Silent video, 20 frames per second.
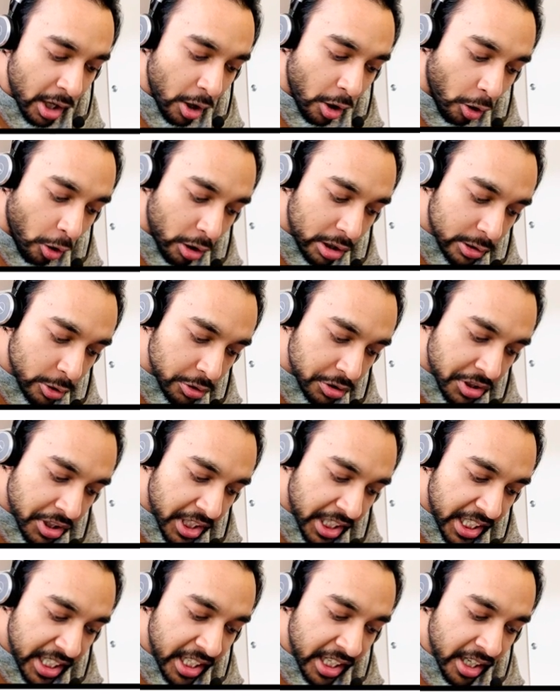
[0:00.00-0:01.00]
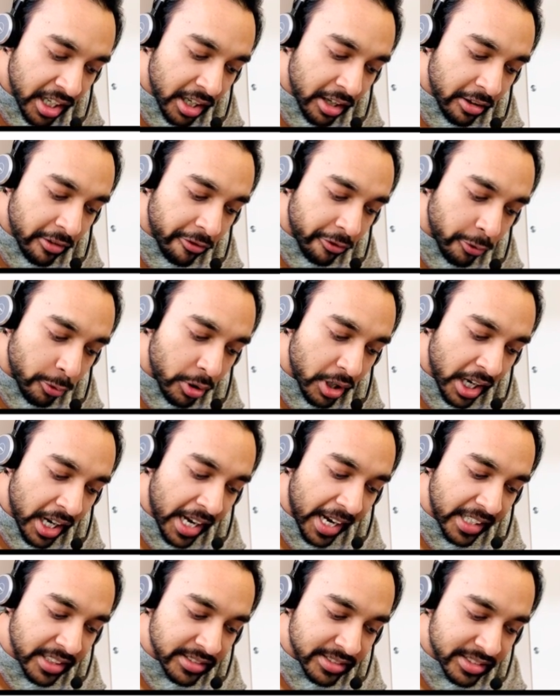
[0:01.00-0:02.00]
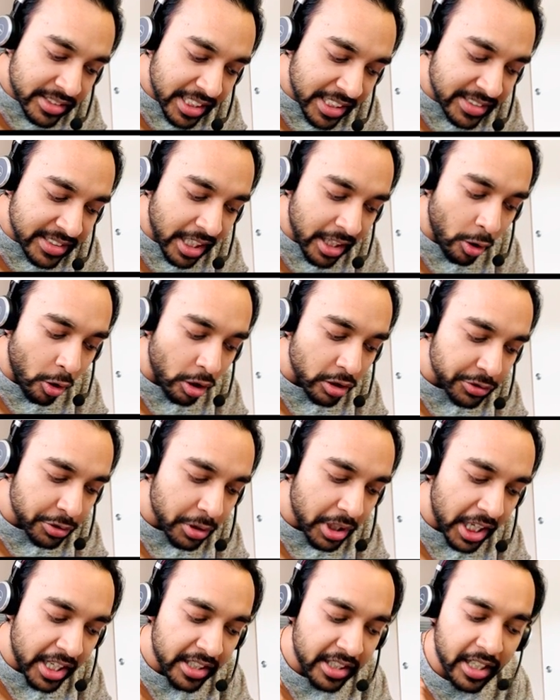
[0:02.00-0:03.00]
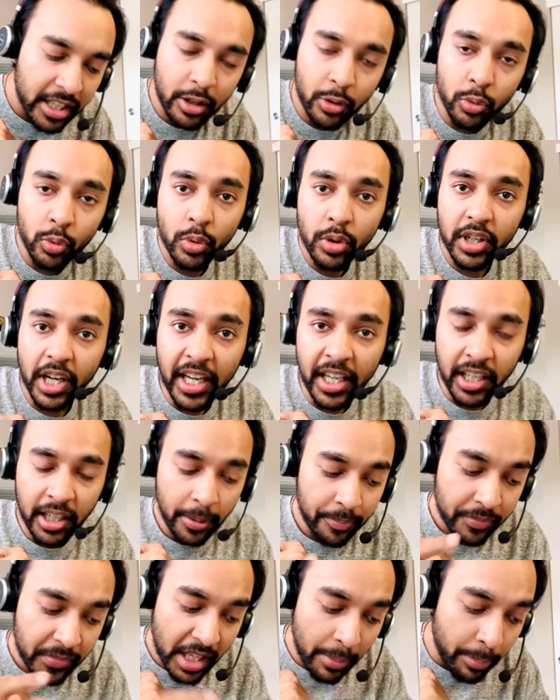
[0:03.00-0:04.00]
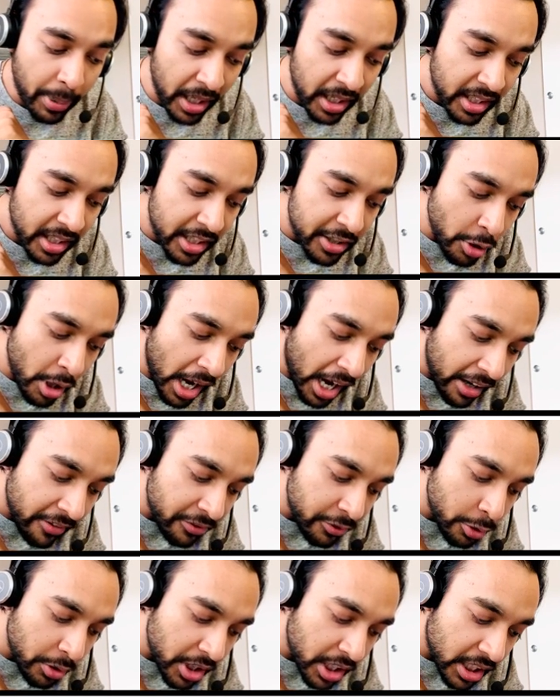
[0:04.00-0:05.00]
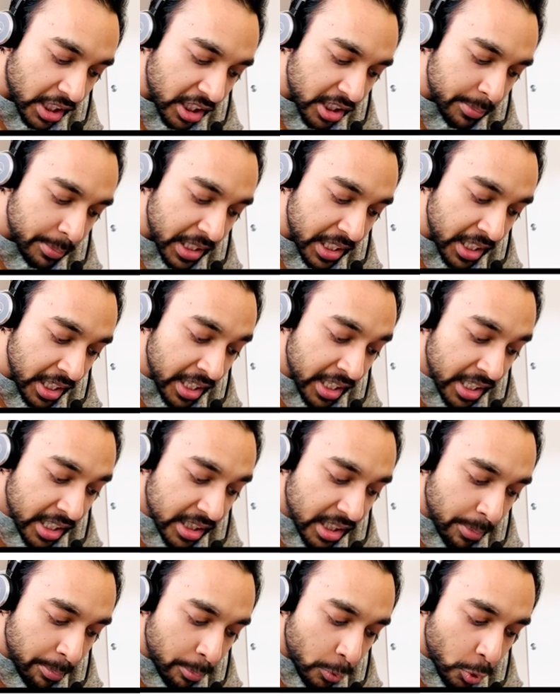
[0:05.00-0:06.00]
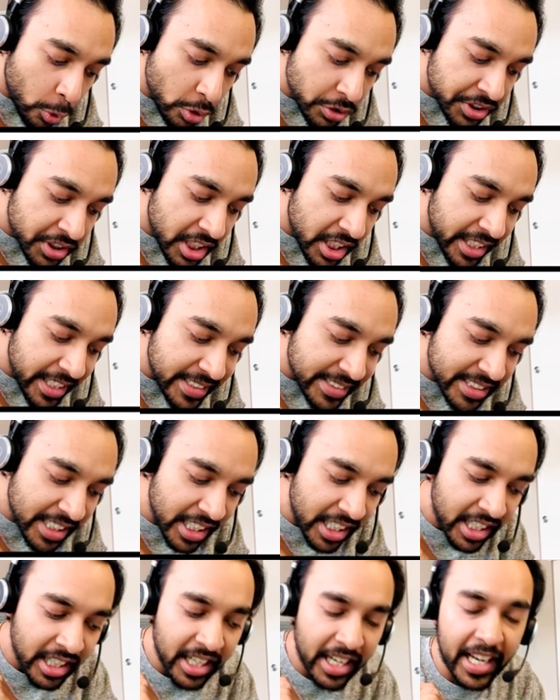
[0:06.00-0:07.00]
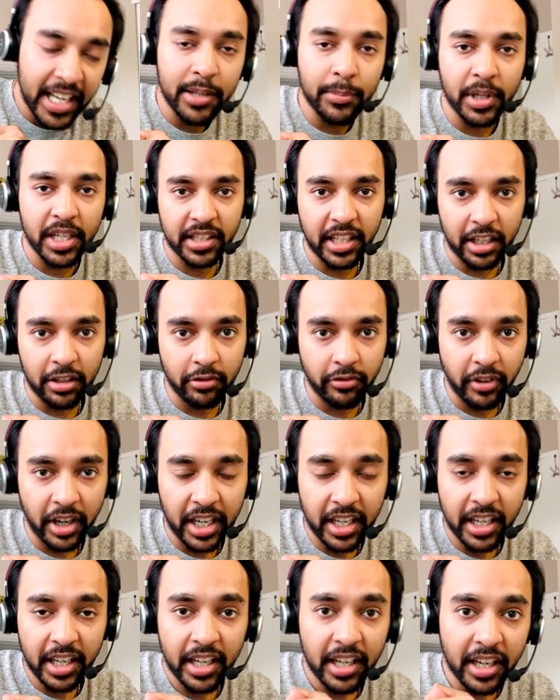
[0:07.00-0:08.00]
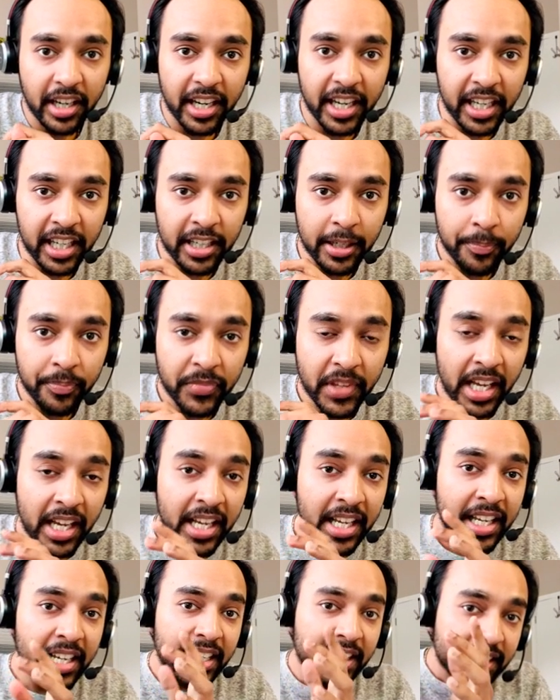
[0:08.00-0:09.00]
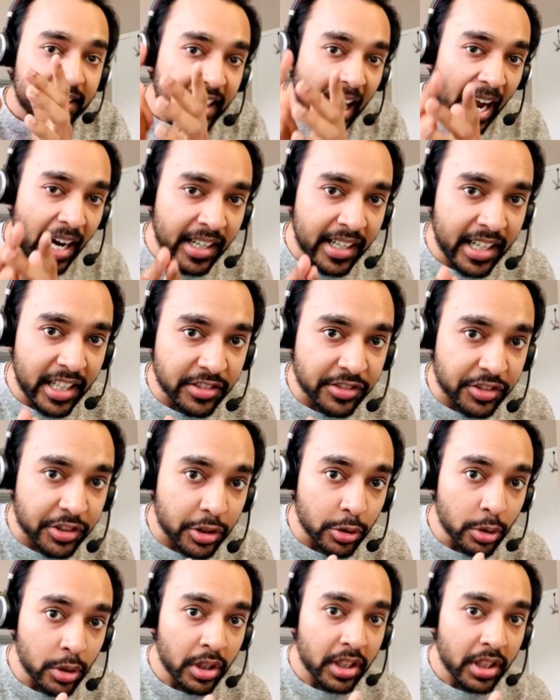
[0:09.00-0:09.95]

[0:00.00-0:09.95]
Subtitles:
Although 3, 4, and 6 are also greater than 2, right? But you have to return me the most recent element that you find, correct? That tells you